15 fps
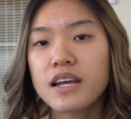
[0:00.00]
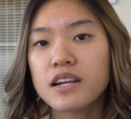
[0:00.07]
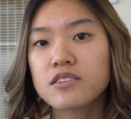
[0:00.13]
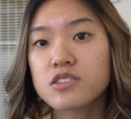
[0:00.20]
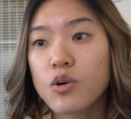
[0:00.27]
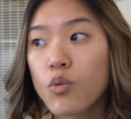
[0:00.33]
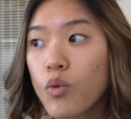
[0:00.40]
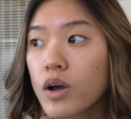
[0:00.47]
and I
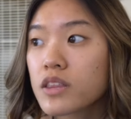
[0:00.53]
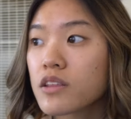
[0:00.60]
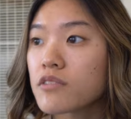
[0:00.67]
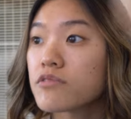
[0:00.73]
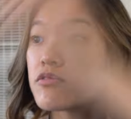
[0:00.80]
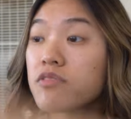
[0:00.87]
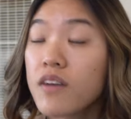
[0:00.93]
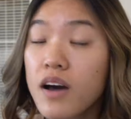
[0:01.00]
was like, what the
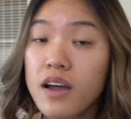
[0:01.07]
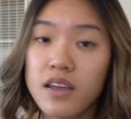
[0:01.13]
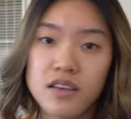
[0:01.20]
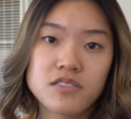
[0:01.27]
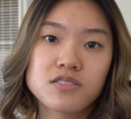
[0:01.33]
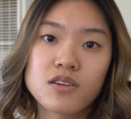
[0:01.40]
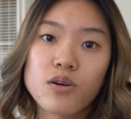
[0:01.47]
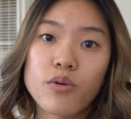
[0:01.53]
fuck
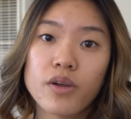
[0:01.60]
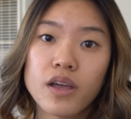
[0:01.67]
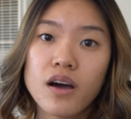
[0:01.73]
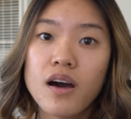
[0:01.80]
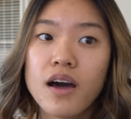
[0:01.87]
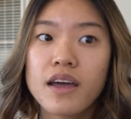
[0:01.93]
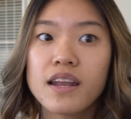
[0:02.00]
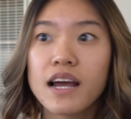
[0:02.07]
is going on?